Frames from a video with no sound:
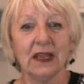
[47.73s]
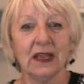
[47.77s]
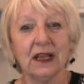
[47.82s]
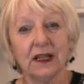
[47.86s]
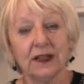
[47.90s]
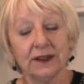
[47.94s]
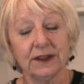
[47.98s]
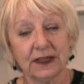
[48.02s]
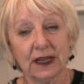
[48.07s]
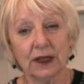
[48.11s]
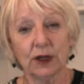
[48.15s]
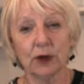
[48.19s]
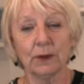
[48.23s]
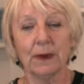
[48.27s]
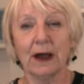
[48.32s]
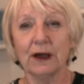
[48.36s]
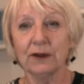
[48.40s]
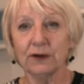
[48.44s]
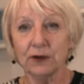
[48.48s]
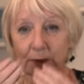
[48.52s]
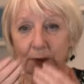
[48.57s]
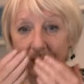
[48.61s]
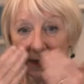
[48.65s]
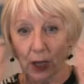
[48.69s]
Now your mouth
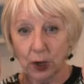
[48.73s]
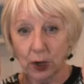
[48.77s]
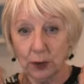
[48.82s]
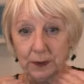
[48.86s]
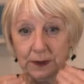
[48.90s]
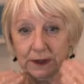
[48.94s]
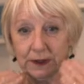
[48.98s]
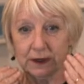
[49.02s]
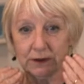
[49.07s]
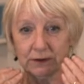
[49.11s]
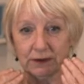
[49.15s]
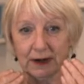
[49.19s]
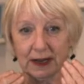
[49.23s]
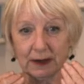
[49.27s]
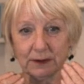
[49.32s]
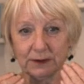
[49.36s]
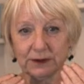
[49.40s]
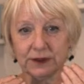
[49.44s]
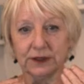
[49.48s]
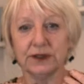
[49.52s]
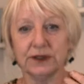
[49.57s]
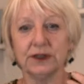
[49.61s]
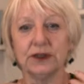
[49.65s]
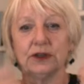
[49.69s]
will be open and
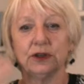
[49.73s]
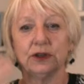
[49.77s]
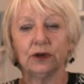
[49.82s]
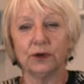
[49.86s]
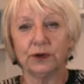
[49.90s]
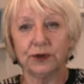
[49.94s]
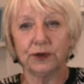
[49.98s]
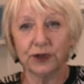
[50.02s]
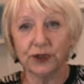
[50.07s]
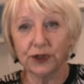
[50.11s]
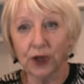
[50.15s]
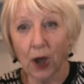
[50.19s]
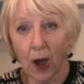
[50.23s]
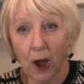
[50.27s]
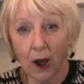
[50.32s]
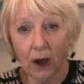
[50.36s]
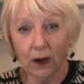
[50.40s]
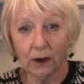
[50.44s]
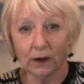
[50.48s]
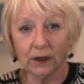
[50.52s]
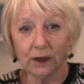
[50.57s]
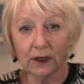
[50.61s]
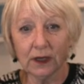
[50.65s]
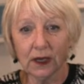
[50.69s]
rounded and your
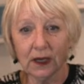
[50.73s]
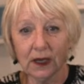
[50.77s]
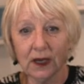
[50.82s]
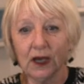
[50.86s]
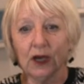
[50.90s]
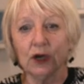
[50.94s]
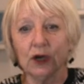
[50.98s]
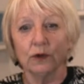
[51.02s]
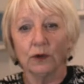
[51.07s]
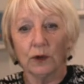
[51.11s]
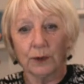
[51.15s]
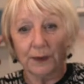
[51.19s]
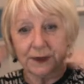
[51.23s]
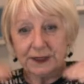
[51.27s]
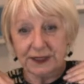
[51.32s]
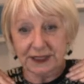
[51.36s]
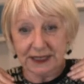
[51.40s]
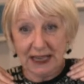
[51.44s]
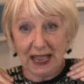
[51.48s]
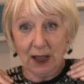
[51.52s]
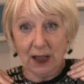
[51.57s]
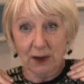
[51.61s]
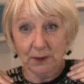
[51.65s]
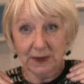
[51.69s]
tongue will be
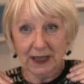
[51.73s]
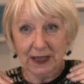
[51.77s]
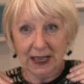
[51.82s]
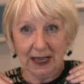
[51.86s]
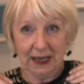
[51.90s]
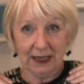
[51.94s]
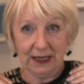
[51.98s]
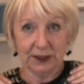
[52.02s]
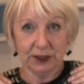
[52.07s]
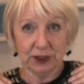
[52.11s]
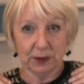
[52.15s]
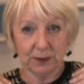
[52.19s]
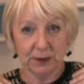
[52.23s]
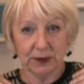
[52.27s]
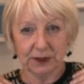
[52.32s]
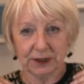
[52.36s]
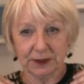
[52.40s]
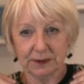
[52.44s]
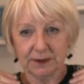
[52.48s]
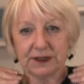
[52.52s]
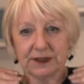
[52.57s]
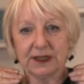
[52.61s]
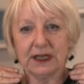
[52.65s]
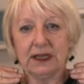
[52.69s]
down behind your bottom
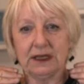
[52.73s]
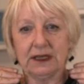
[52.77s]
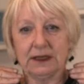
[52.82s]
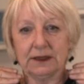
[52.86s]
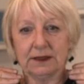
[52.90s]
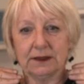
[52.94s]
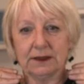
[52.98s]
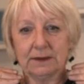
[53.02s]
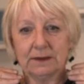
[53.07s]
teeth.